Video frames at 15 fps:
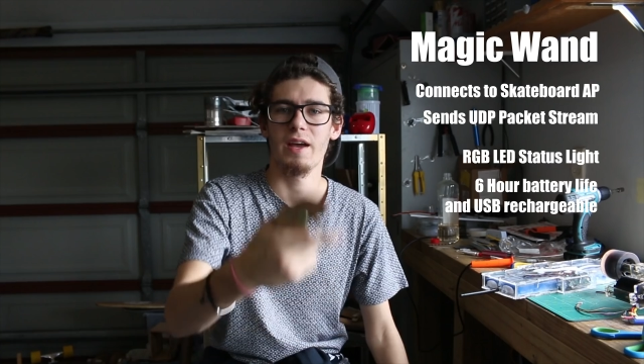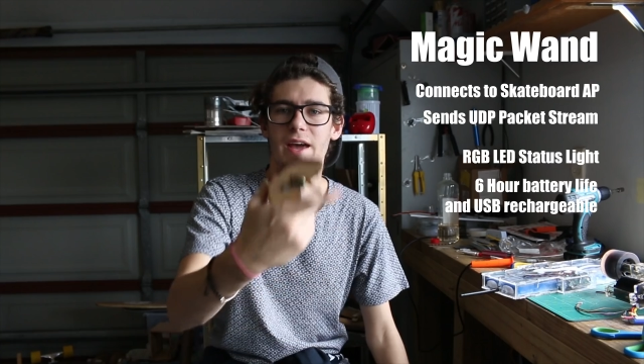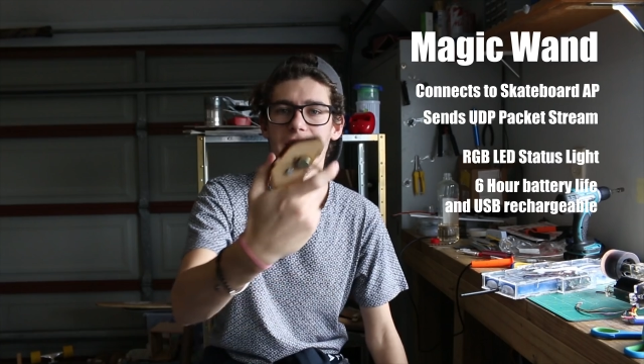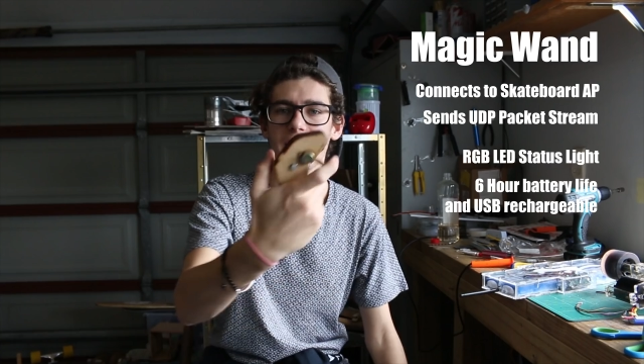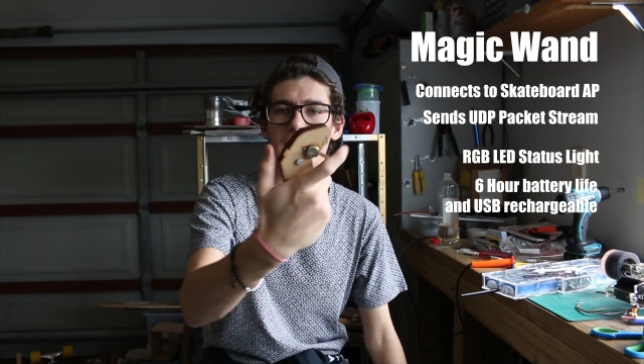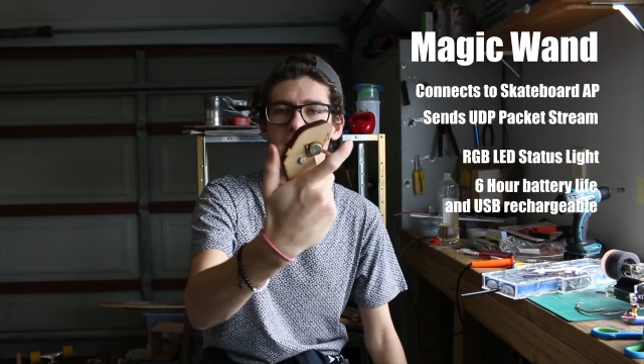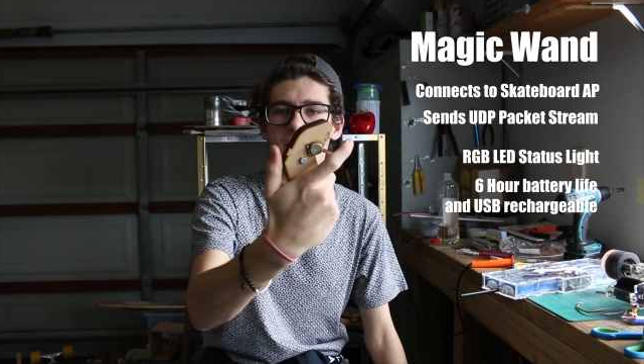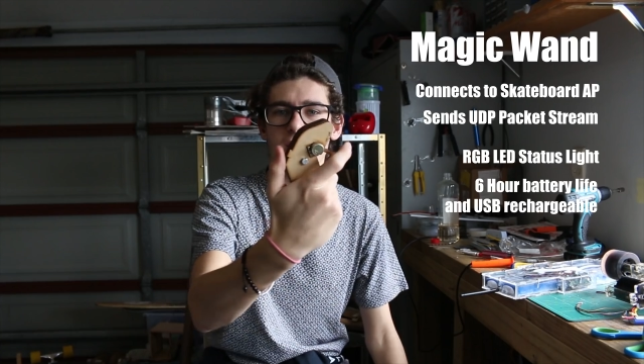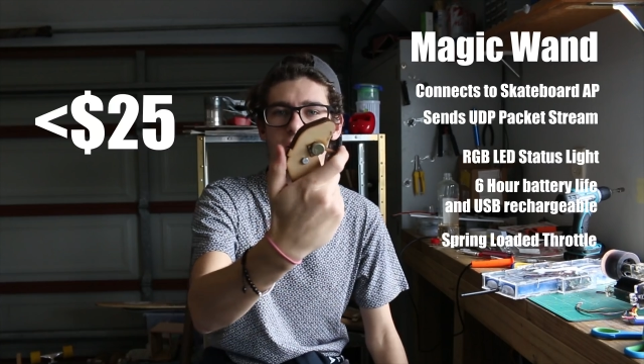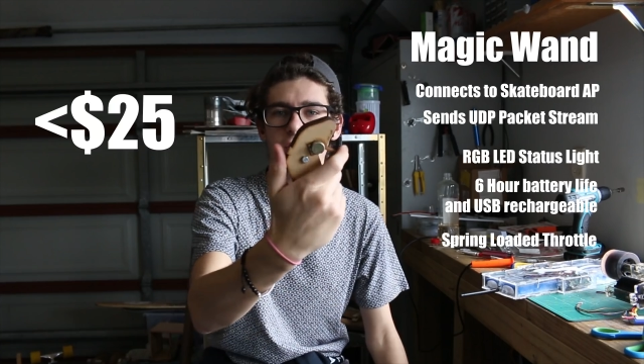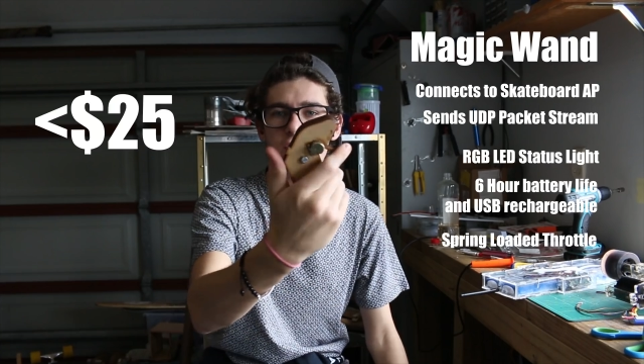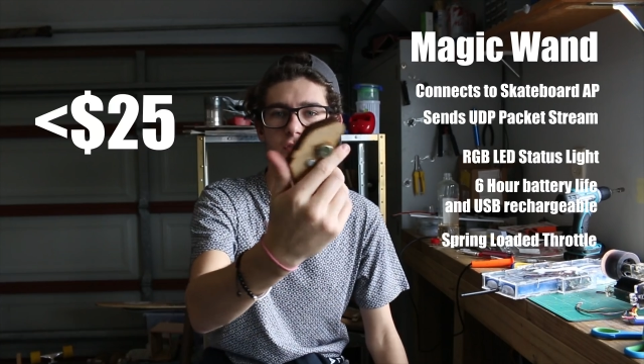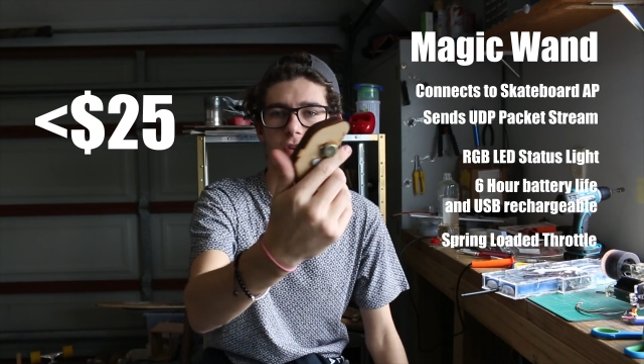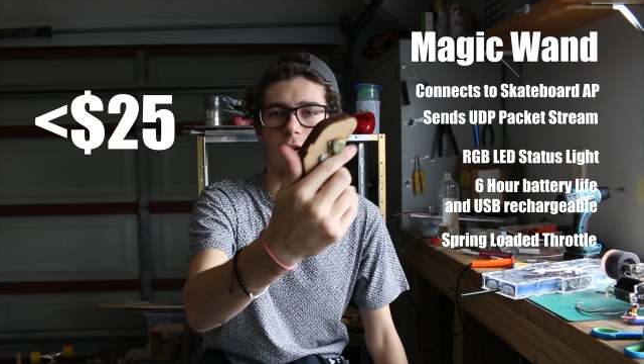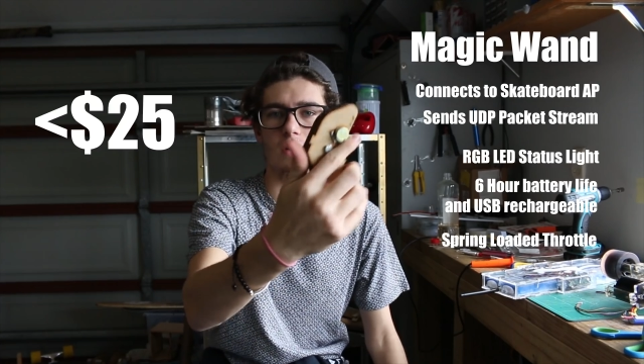and allows
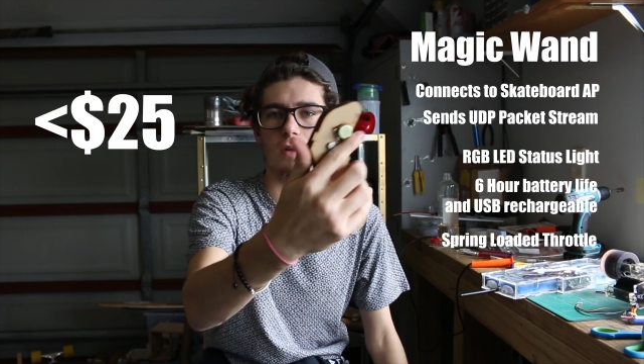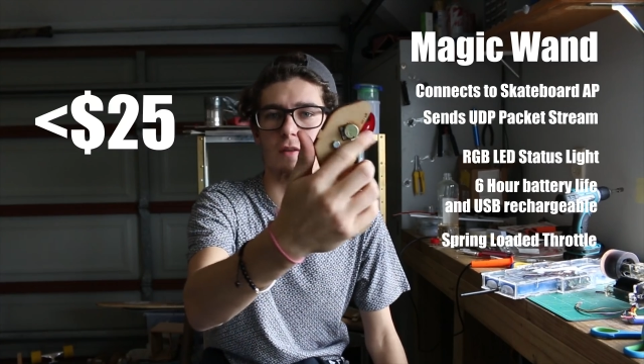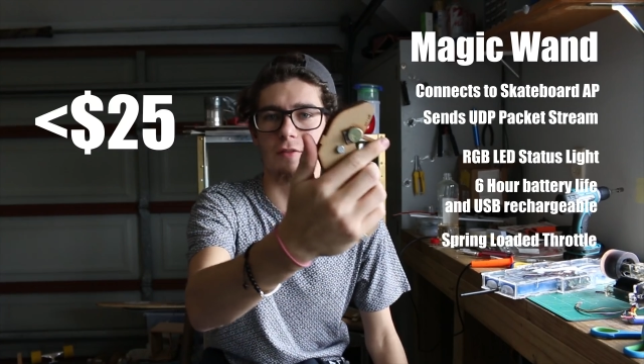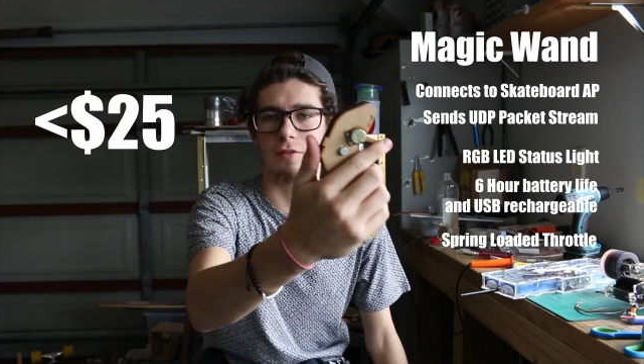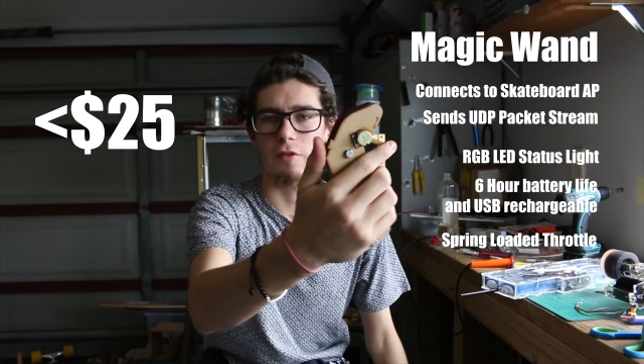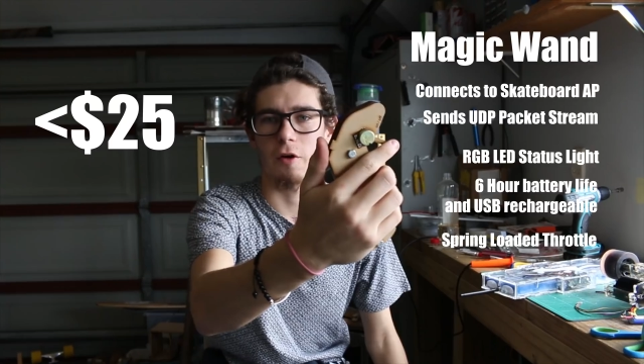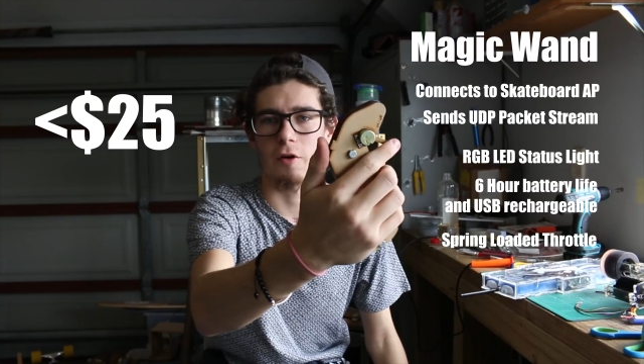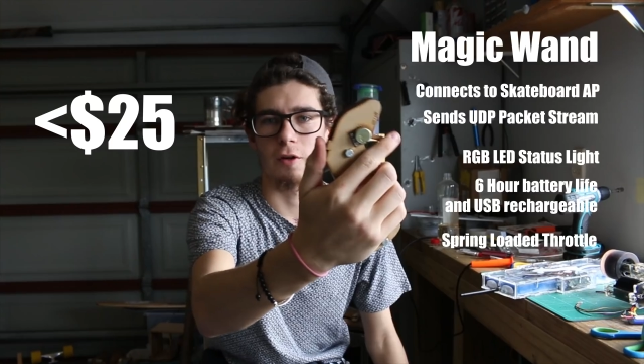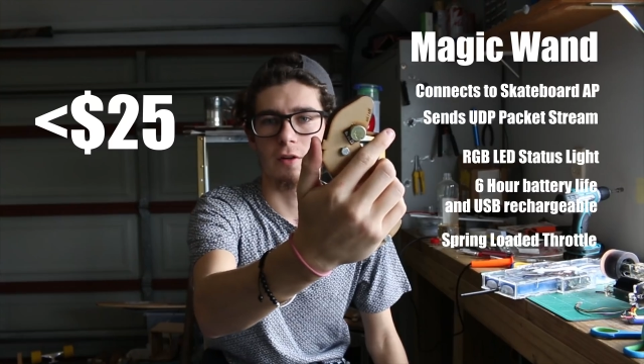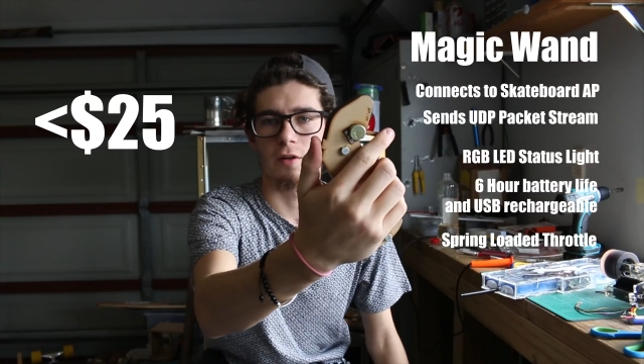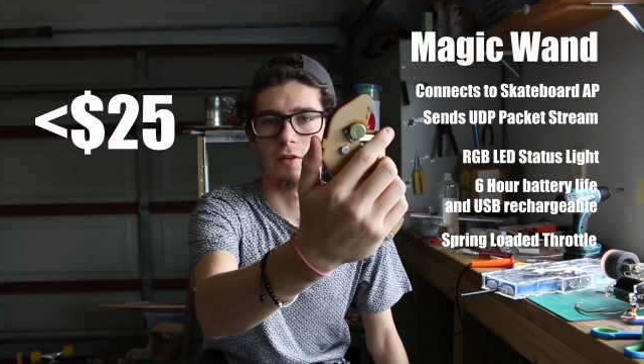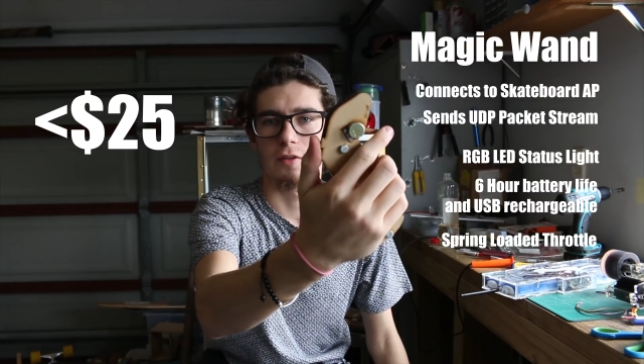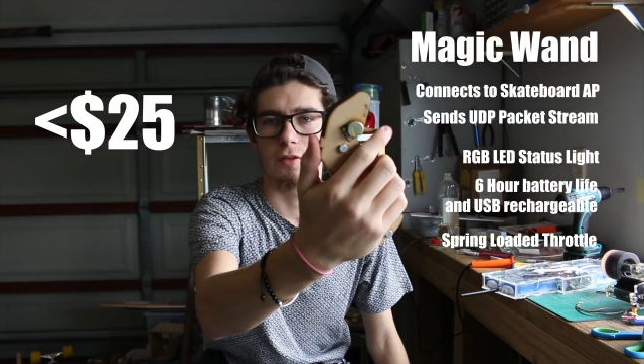control of throttle